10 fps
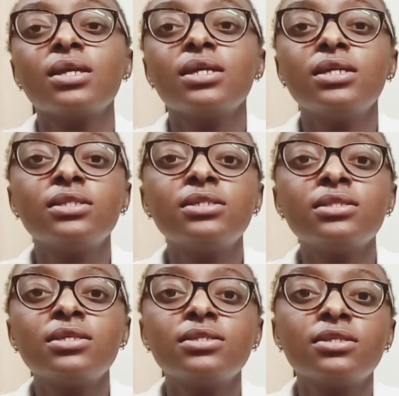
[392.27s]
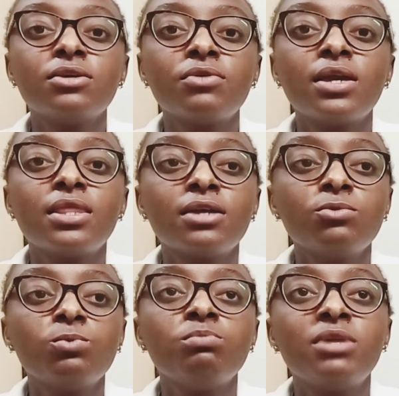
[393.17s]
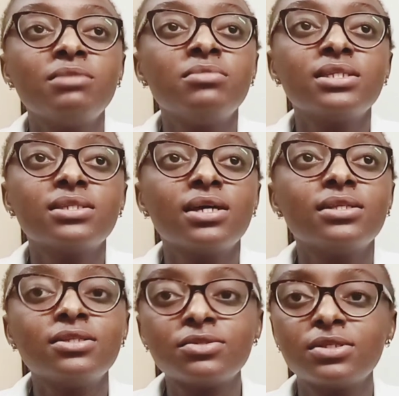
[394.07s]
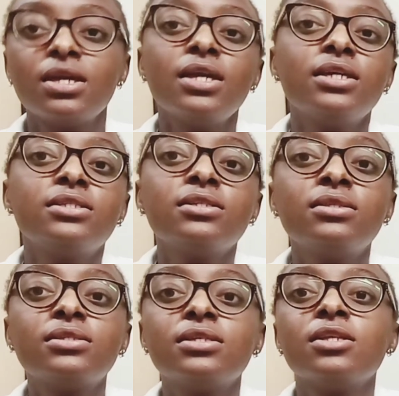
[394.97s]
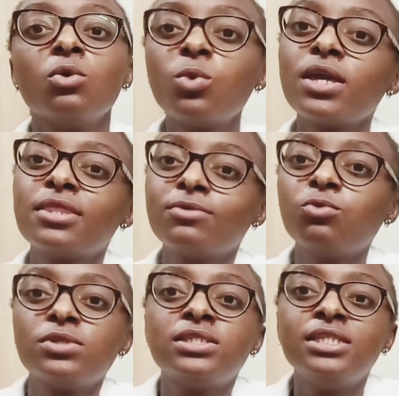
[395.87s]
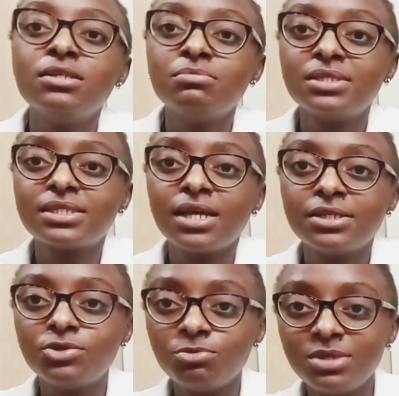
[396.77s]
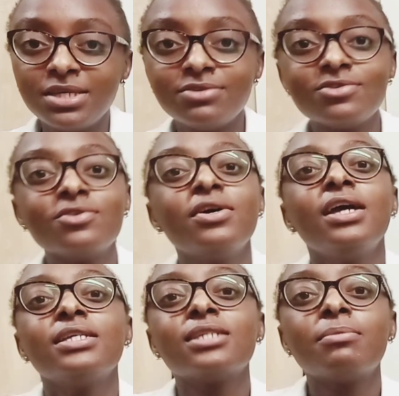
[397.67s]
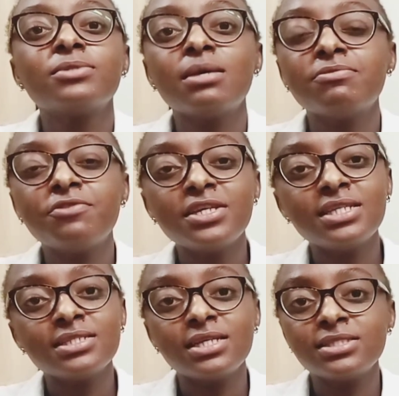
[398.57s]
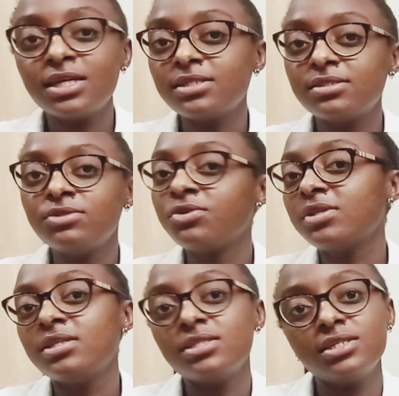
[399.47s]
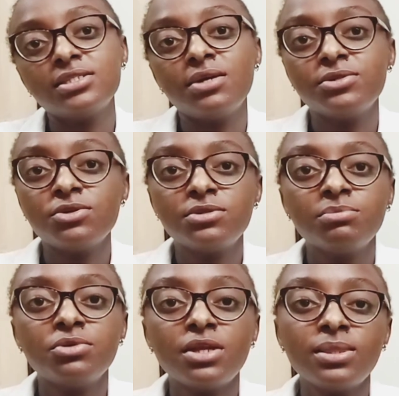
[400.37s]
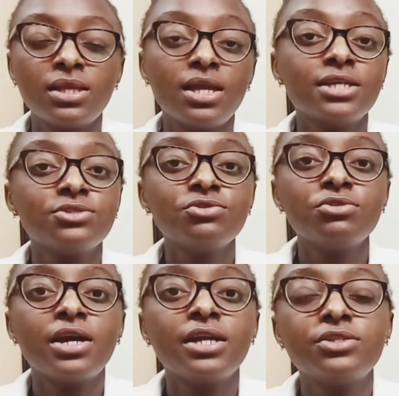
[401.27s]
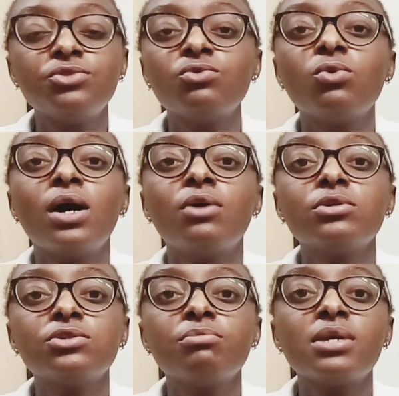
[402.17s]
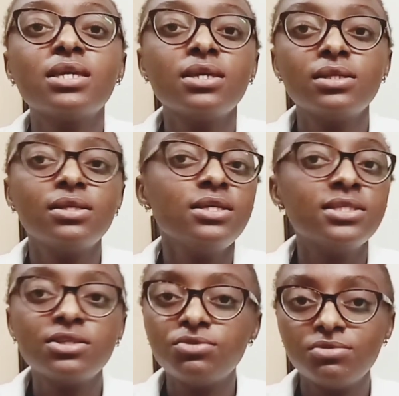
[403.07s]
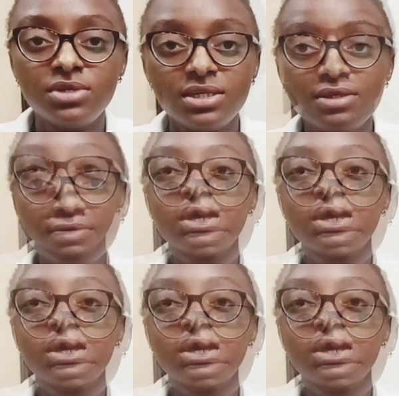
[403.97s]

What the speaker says: he did this in a way that made me sad, he did this in a way that was deemed sad to me, you know, some phrases are just not necessary. So it's important that as you write, you are also making it easy to read.